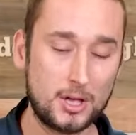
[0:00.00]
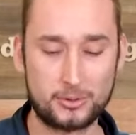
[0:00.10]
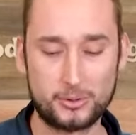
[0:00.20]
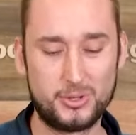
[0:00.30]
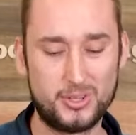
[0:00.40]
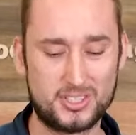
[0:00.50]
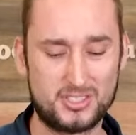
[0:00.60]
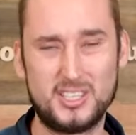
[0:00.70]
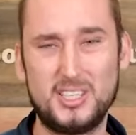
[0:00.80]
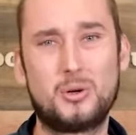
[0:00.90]
through to
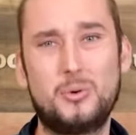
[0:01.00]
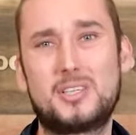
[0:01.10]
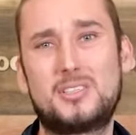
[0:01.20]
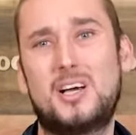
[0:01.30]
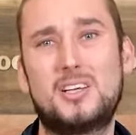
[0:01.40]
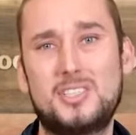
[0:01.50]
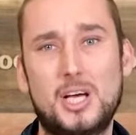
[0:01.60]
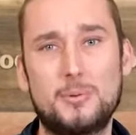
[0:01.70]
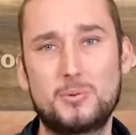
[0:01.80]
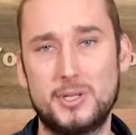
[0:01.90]
just the quick
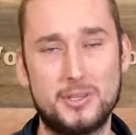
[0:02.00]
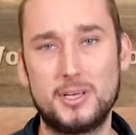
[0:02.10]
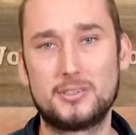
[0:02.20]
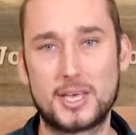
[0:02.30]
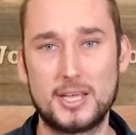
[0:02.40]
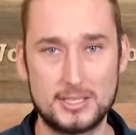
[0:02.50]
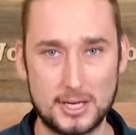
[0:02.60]
touch-ups when things get